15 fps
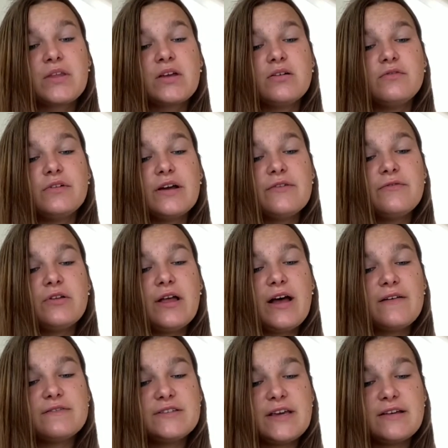Rafe will
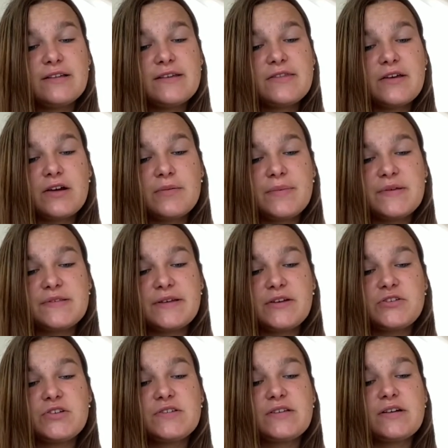have daily therapy
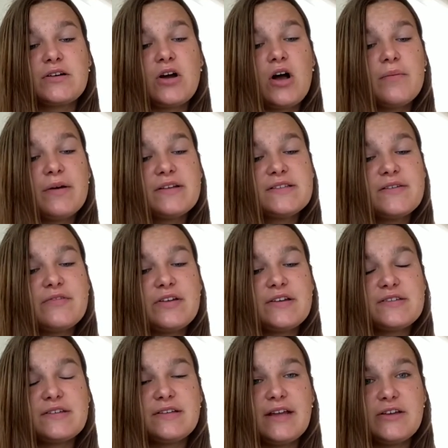sessions and calm
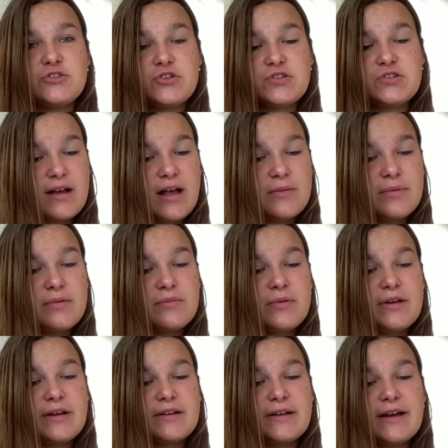activities in nature to help him
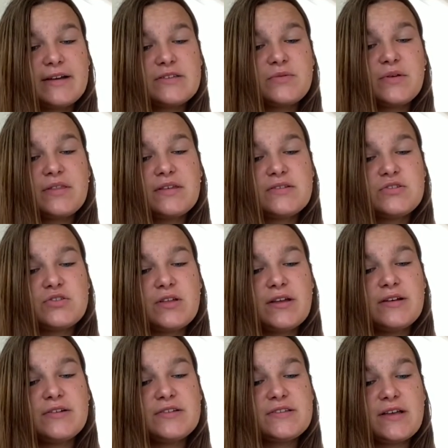reconnect with his
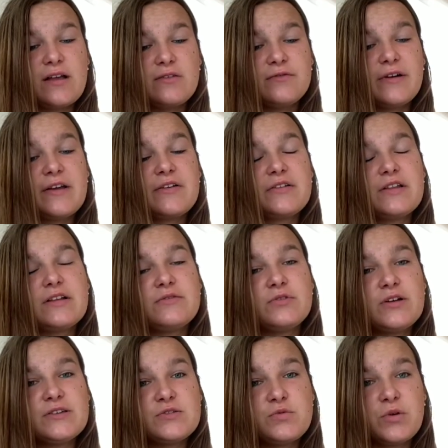inner self rather than
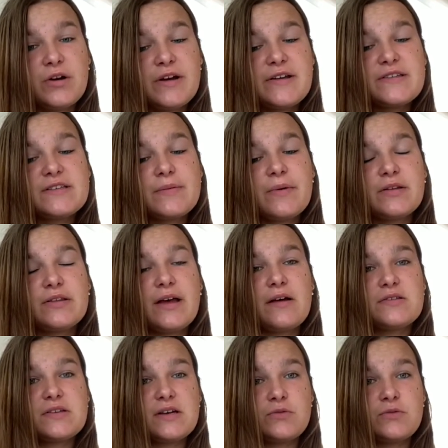his worries about the outside